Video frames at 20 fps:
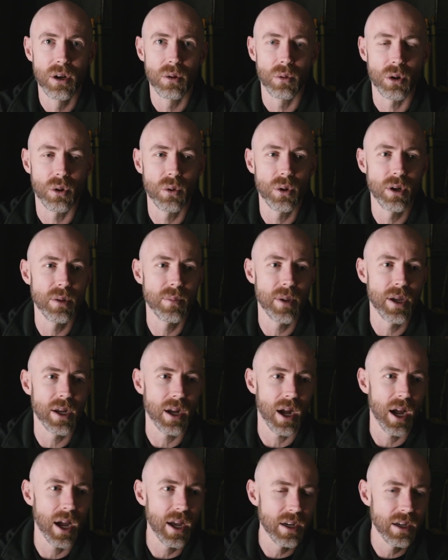We're going to make
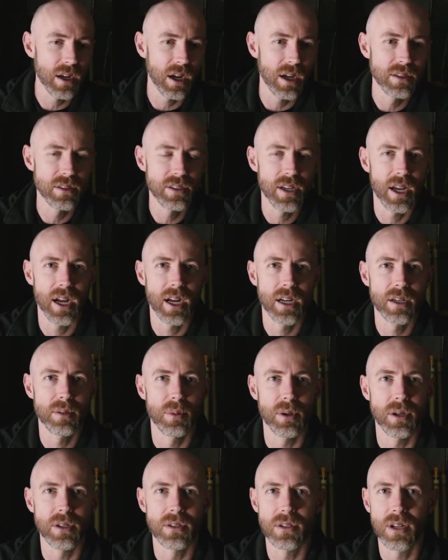eye contact,
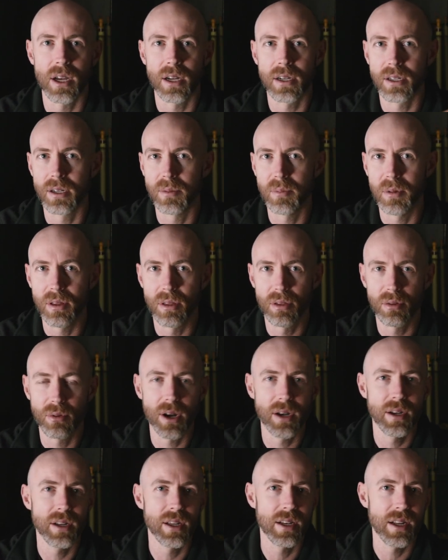but it's not going to be
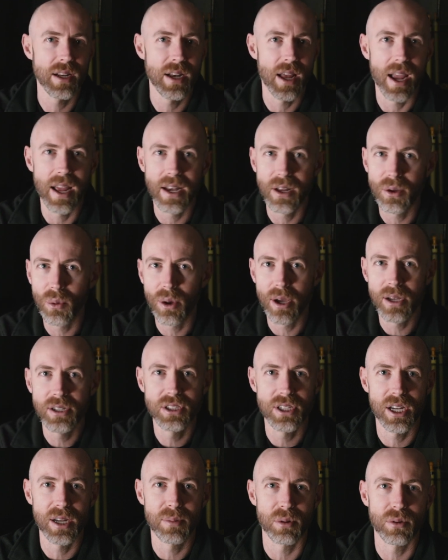threatening in any way,
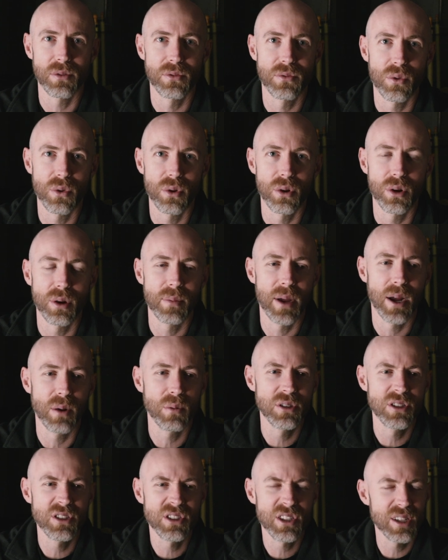shape, or form. And
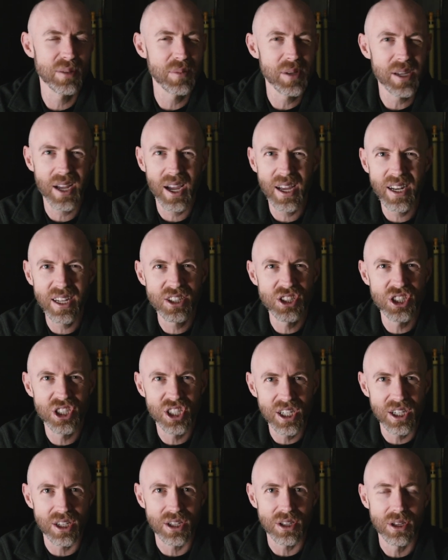we're just going to be kind of
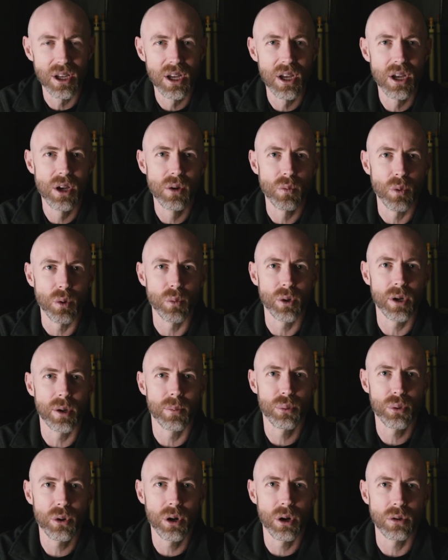chill when we
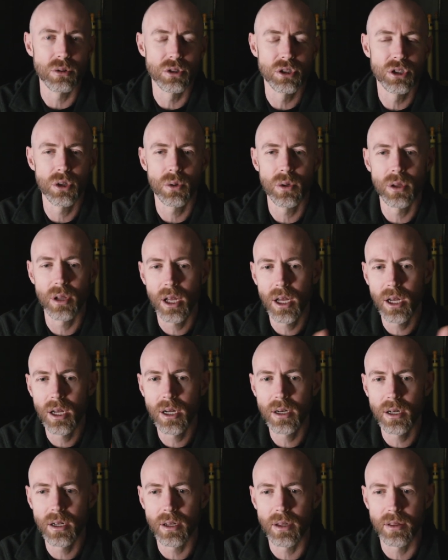approach. So
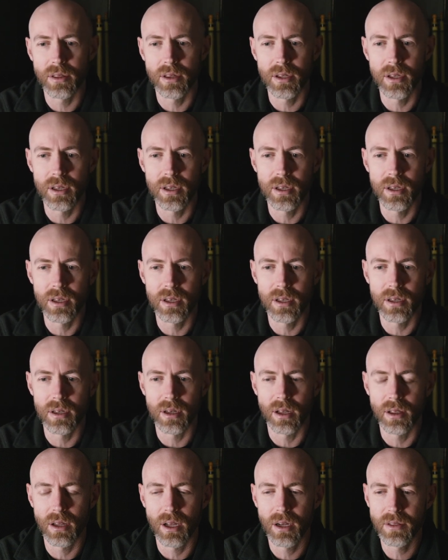along the
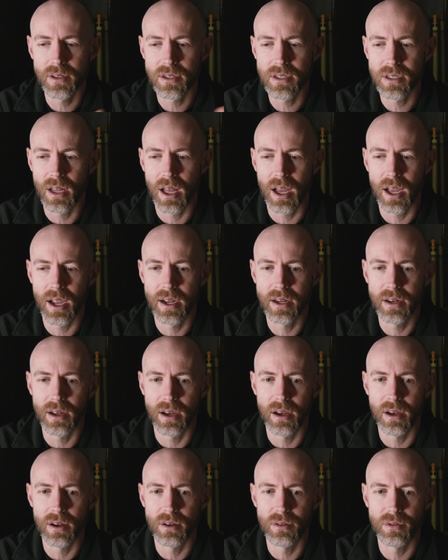along this line
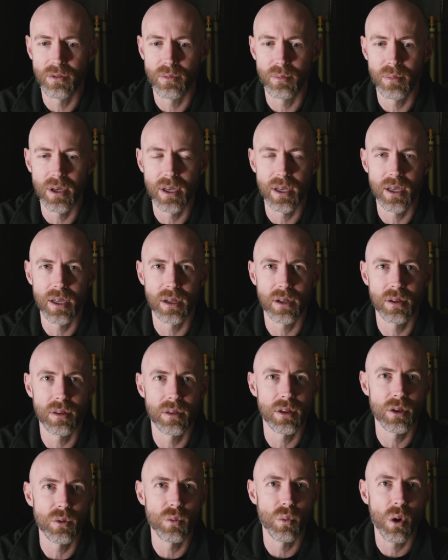of being
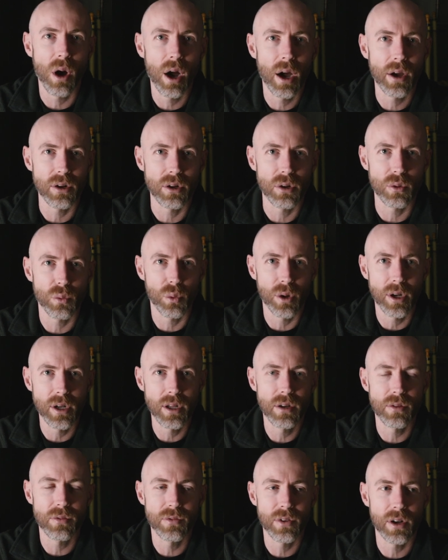the water, we
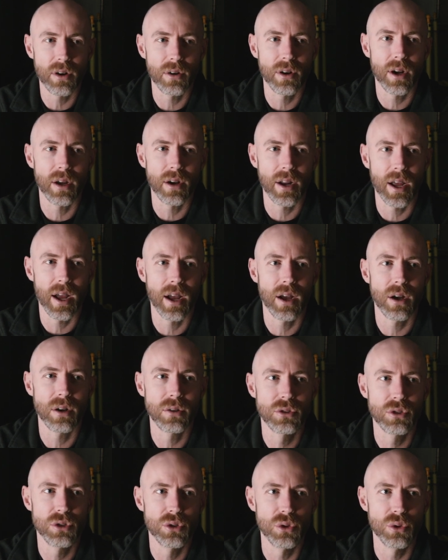need to figure out
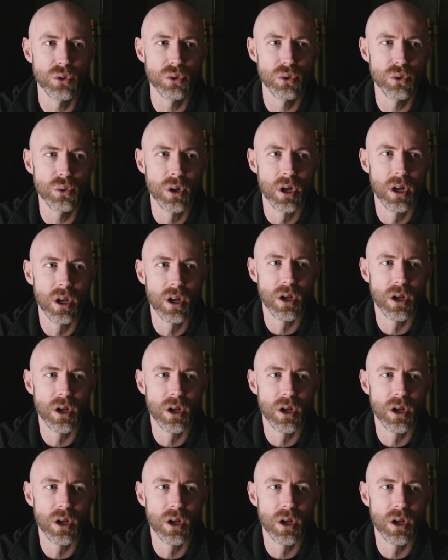how to